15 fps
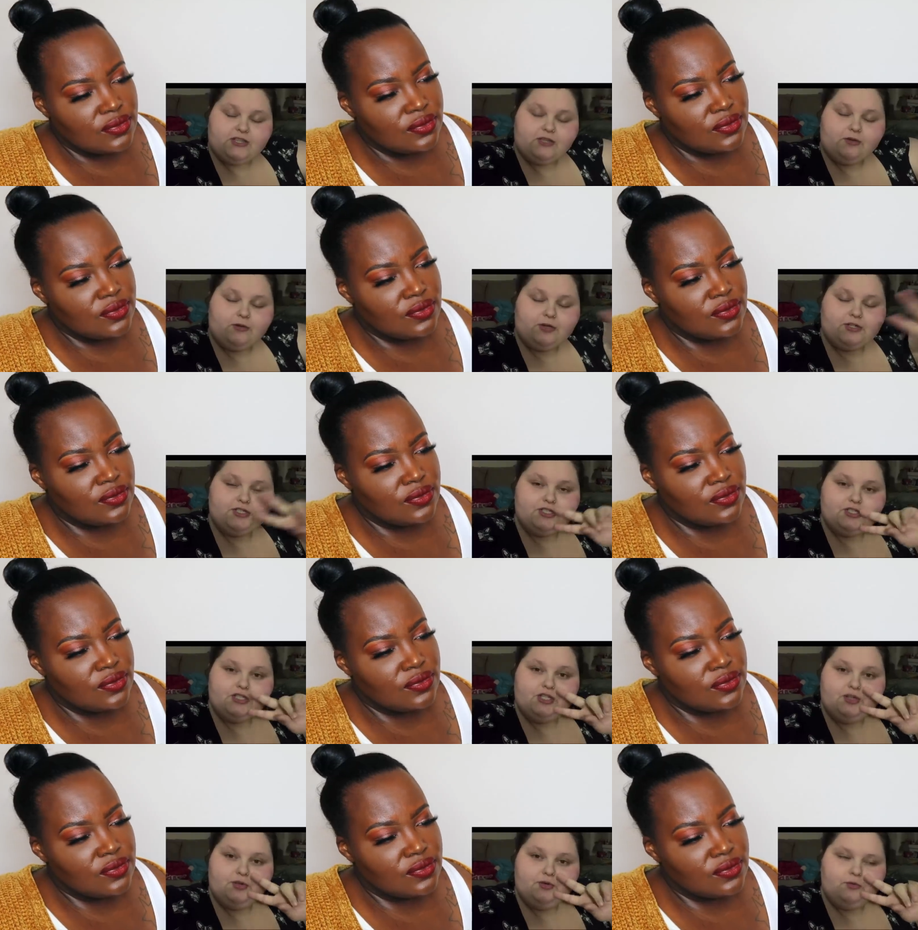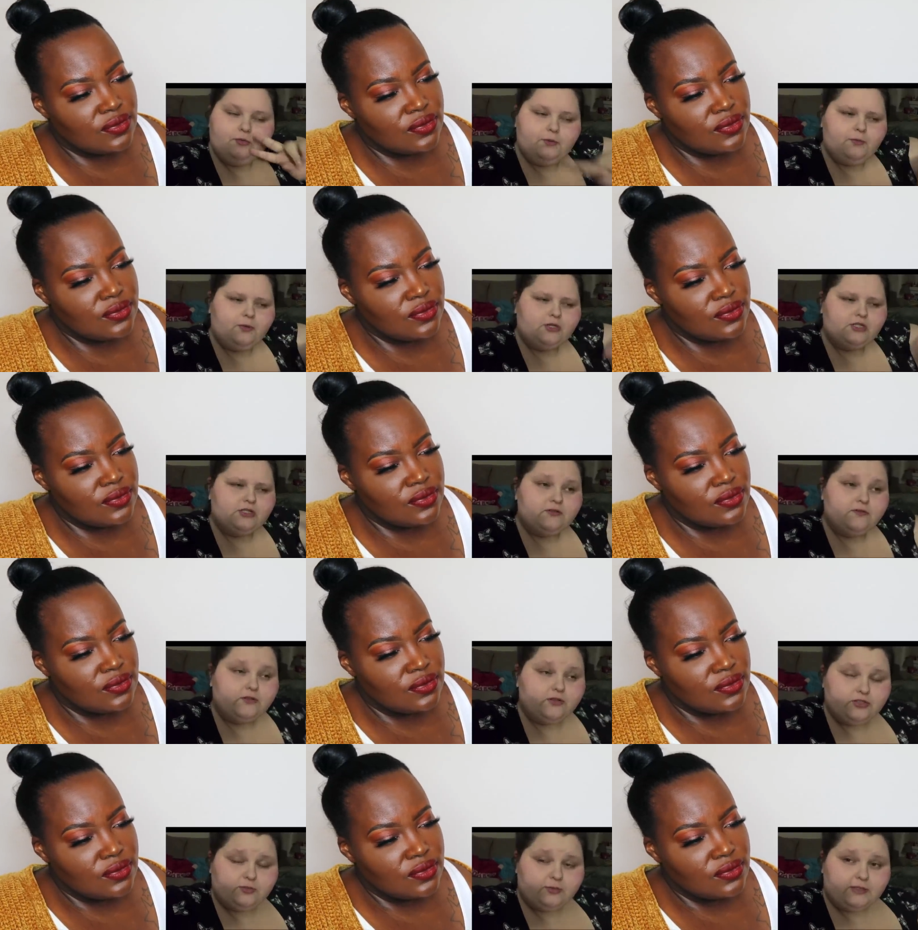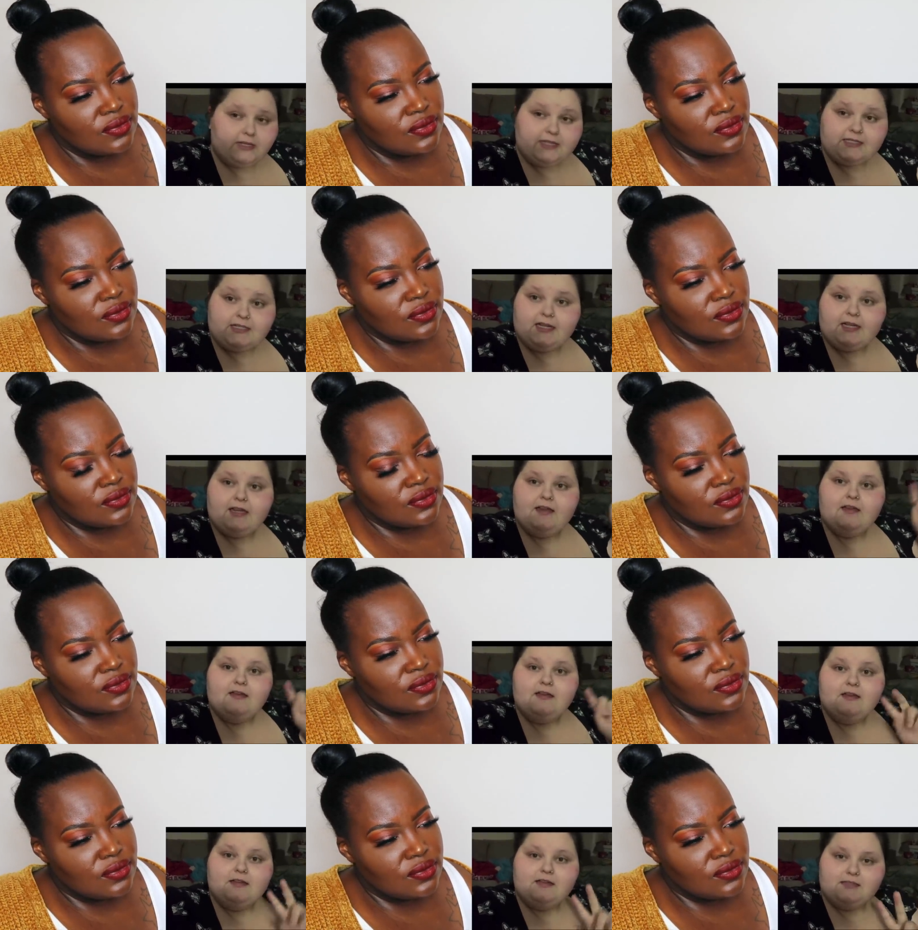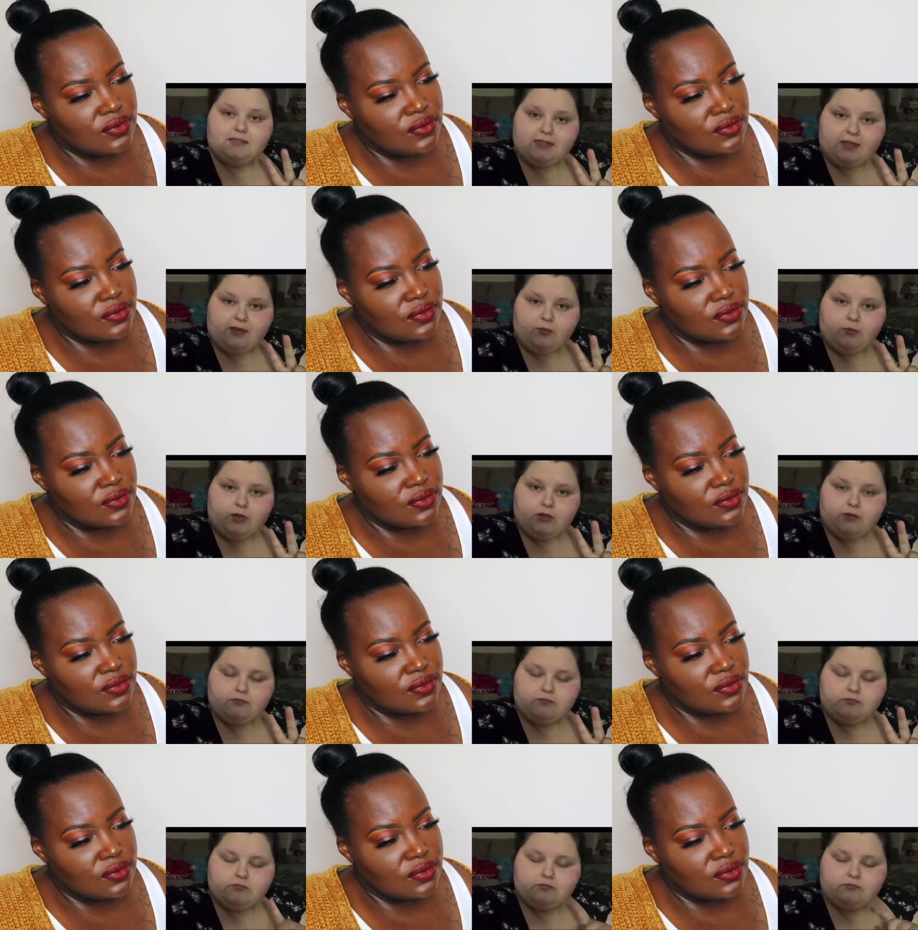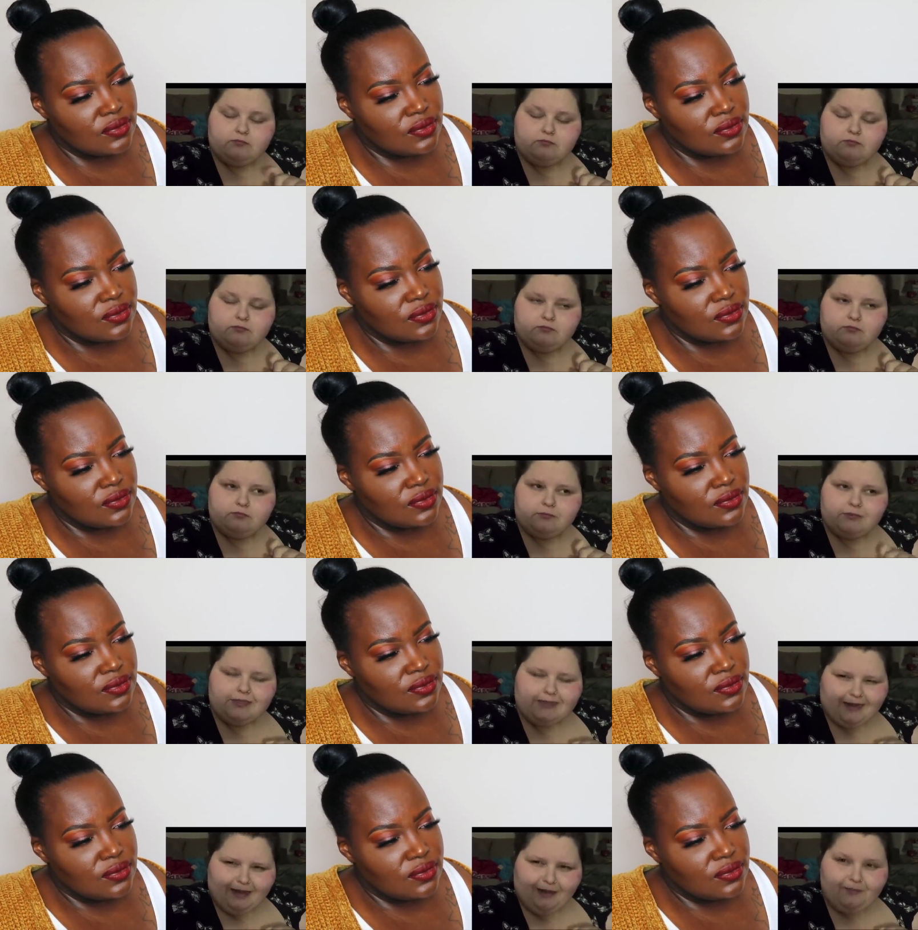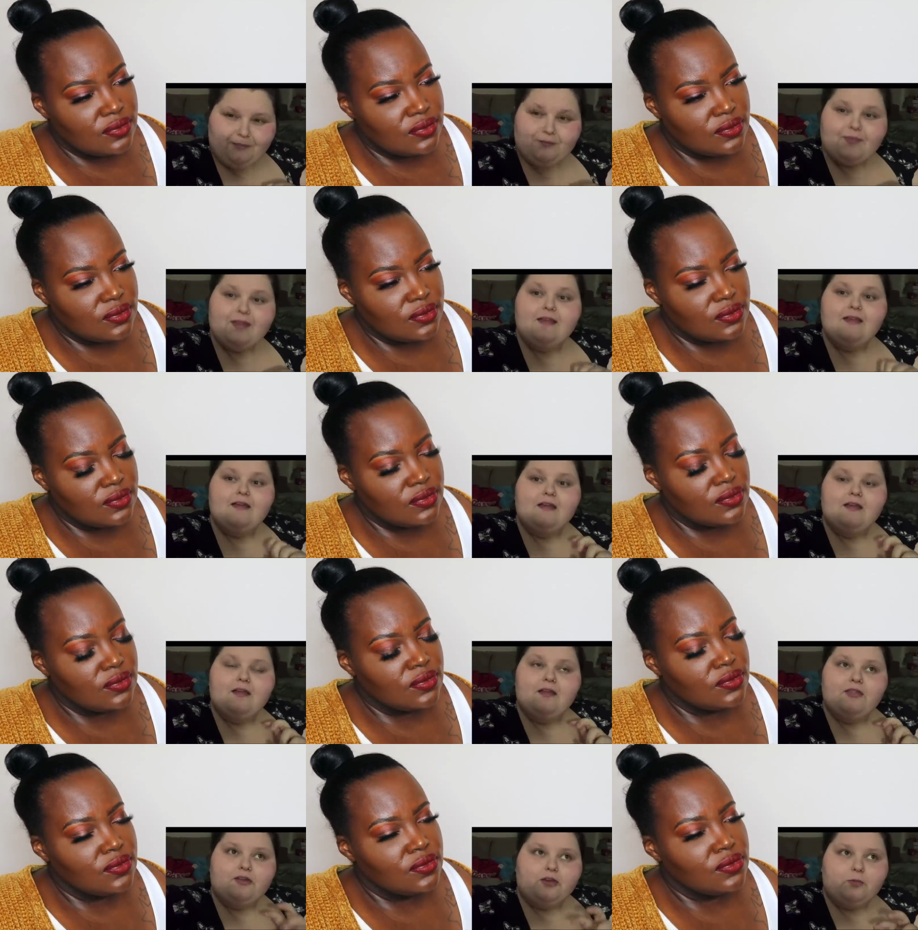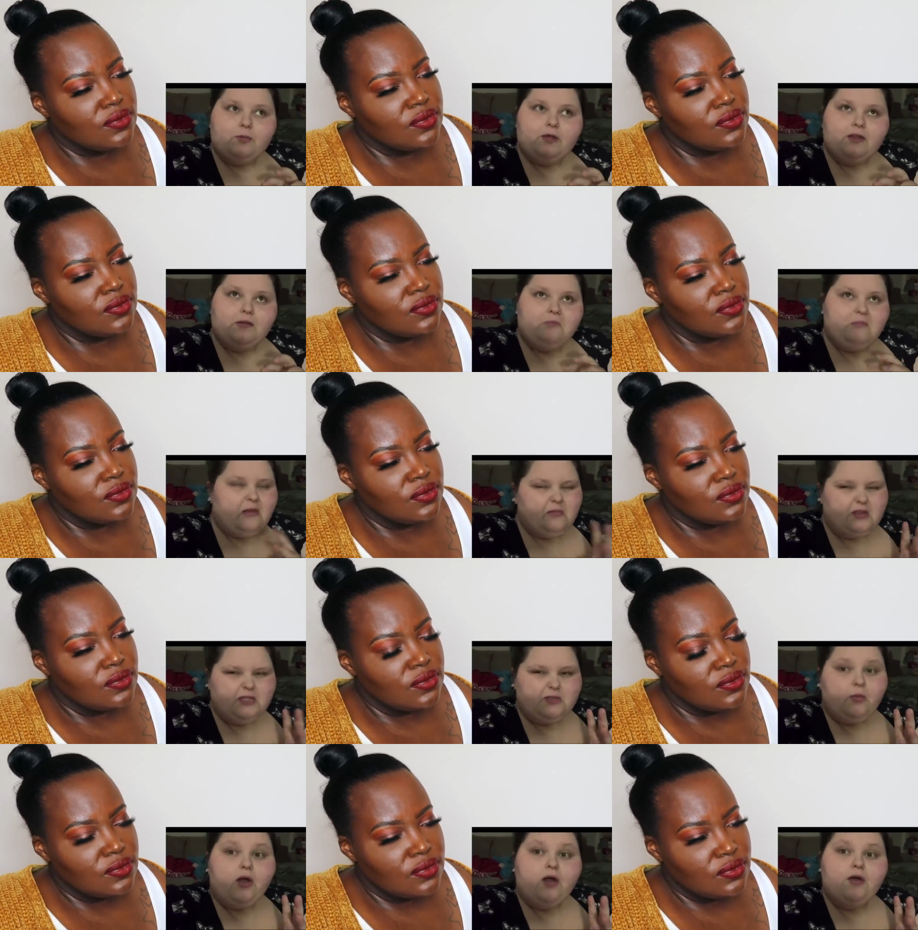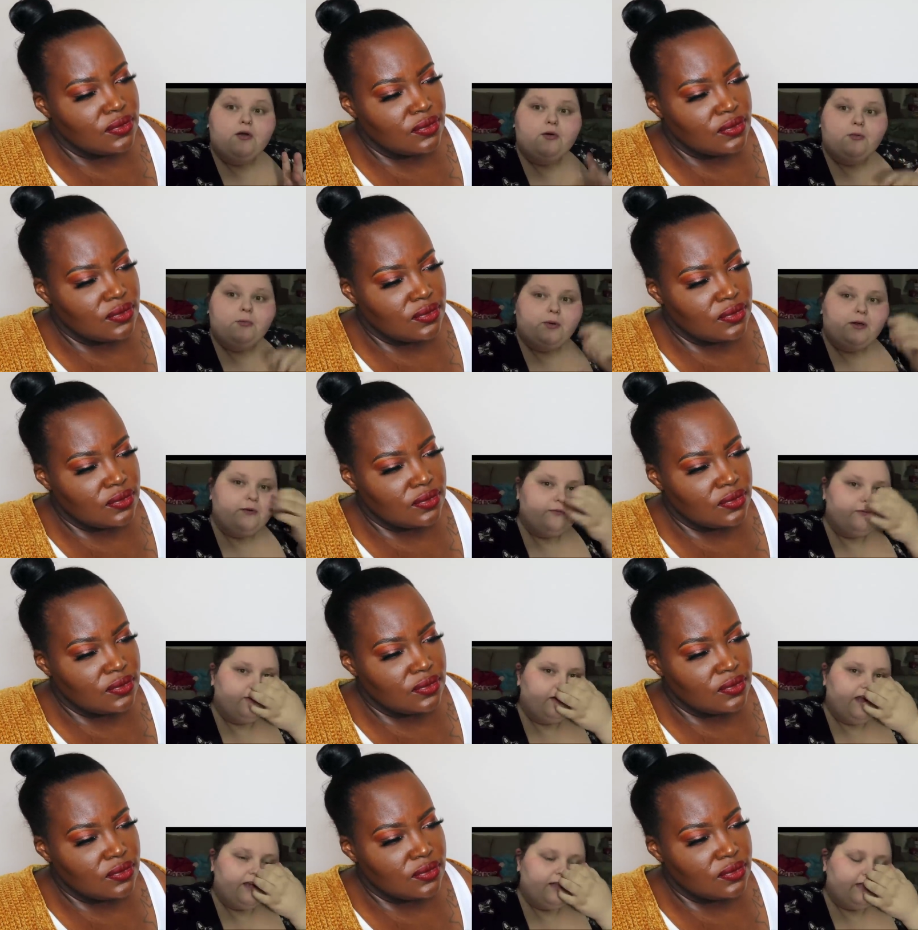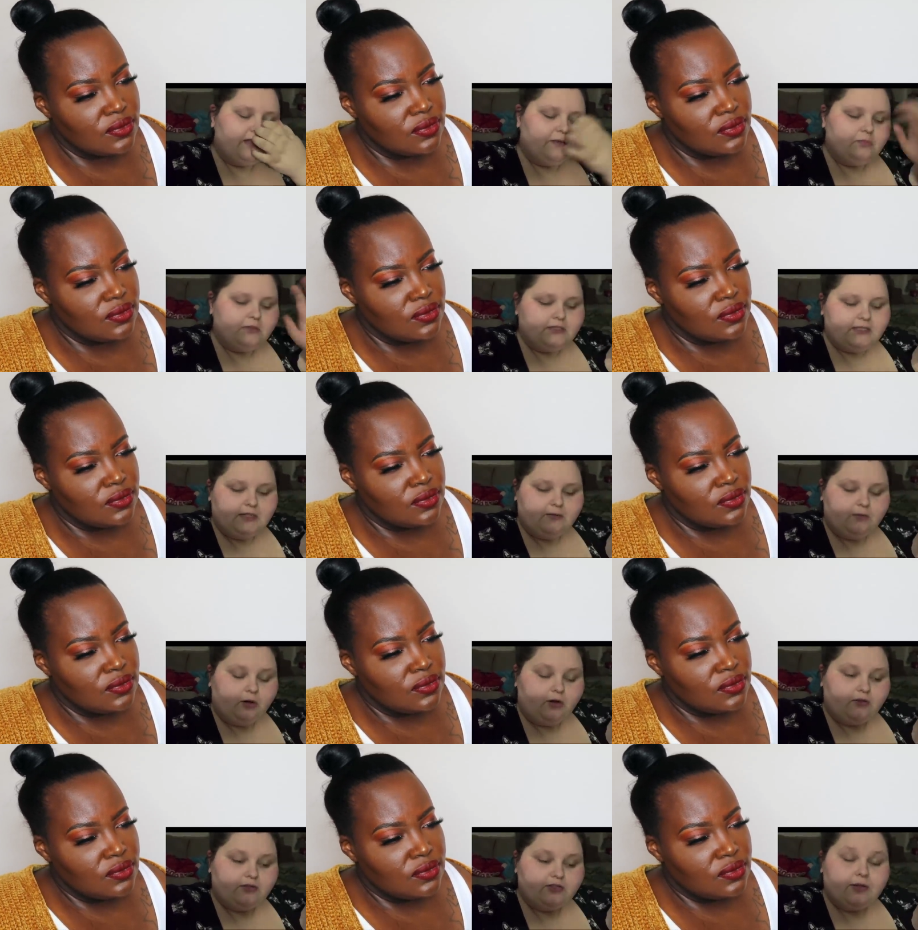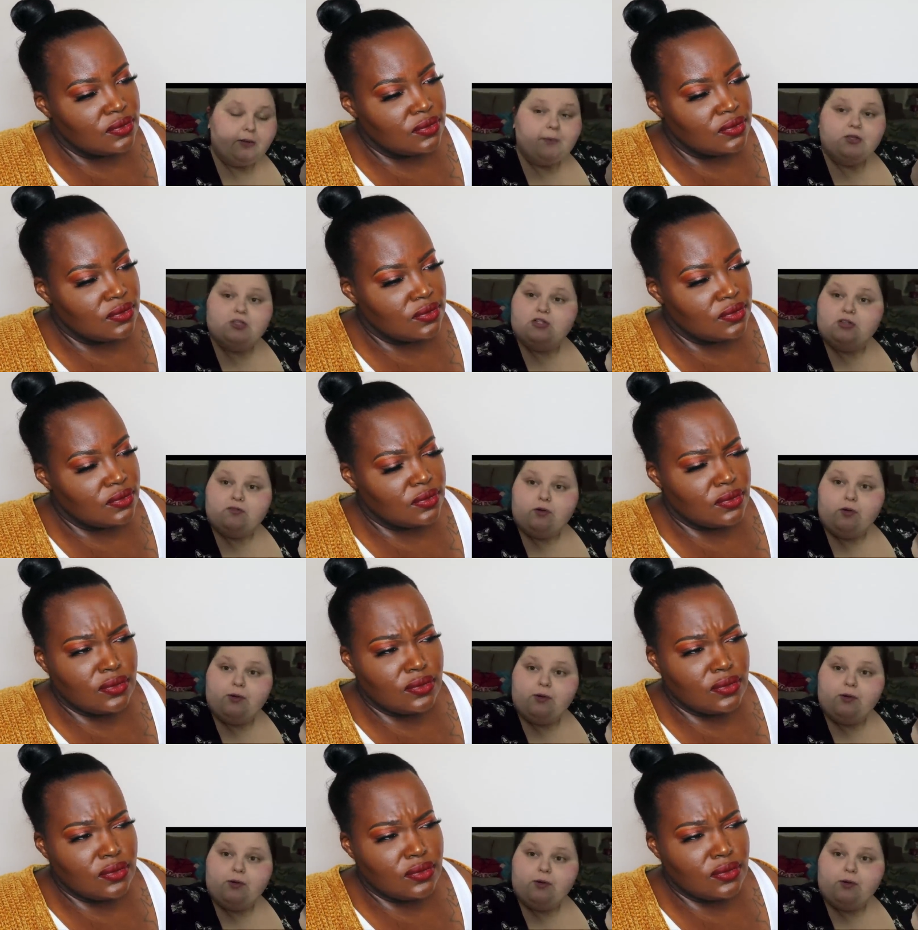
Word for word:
Speaker 1: The Grudge 2. We watched the first one last night, second one tonight. Third one maybe tomorrow, but we're kind of like busy tomorrow, so I'm not sure if we're